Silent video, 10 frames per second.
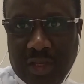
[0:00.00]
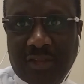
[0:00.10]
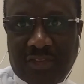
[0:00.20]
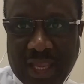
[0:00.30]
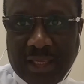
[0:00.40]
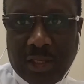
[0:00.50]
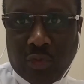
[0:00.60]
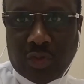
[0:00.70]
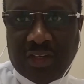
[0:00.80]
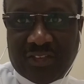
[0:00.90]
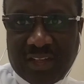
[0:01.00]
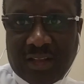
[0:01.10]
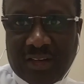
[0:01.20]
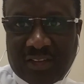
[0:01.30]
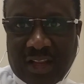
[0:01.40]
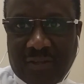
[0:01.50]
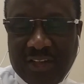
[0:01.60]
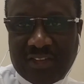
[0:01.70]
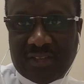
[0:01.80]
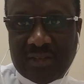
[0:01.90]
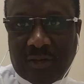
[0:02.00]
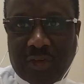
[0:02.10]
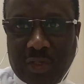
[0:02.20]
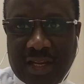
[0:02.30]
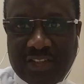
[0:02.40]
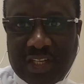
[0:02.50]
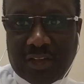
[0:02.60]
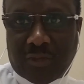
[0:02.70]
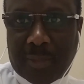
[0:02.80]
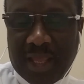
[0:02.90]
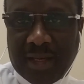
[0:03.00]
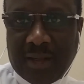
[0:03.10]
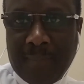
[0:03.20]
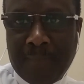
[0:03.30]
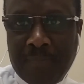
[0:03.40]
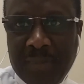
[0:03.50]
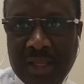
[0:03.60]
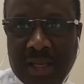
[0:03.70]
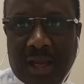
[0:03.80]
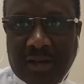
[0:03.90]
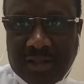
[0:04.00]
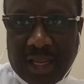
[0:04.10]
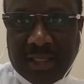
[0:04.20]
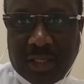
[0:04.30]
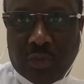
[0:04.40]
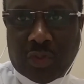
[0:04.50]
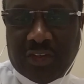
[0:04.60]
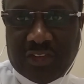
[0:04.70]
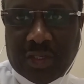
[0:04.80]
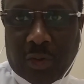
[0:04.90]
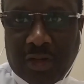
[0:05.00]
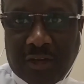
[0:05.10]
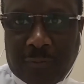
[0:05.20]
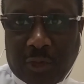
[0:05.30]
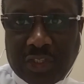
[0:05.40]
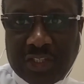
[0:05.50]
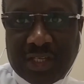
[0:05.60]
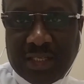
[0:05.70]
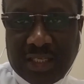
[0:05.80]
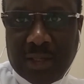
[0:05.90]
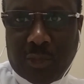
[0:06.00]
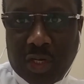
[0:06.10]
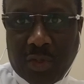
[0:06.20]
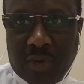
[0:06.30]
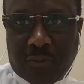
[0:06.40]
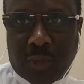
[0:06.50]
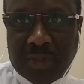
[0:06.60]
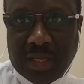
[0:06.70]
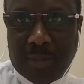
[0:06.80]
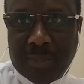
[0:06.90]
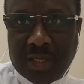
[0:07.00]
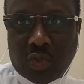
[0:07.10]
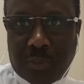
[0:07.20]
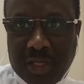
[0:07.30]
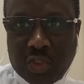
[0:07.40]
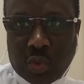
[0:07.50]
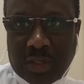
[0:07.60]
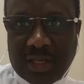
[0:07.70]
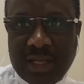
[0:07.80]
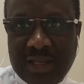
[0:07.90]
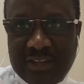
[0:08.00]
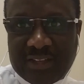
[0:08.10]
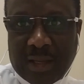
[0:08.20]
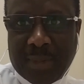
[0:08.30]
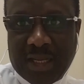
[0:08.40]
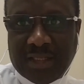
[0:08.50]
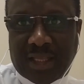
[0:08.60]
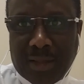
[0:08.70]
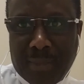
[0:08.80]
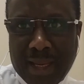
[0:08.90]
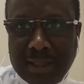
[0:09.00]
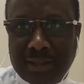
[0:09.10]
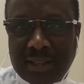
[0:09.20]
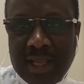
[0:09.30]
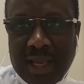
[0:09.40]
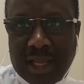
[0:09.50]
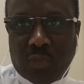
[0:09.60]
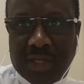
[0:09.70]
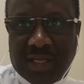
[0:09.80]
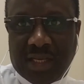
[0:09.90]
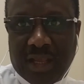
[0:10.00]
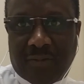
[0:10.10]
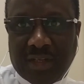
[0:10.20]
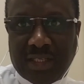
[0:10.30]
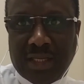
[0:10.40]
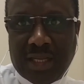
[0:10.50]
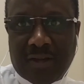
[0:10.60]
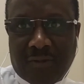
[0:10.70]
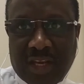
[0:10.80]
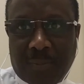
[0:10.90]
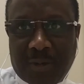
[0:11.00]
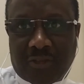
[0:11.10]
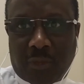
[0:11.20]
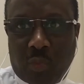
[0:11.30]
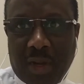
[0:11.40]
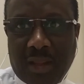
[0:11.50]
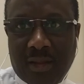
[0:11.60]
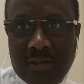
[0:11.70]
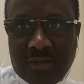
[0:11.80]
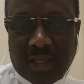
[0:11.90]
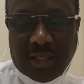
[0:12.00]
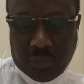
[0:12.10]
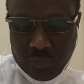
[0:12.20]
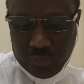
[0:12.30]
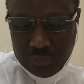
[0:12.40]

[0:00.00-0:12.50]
And thank you to the Secret Service of the United States of America. And thank you to the security forces that came all the way from the Gambia to make sure that stability remained and we did everything in a very peaceful way. Thank you.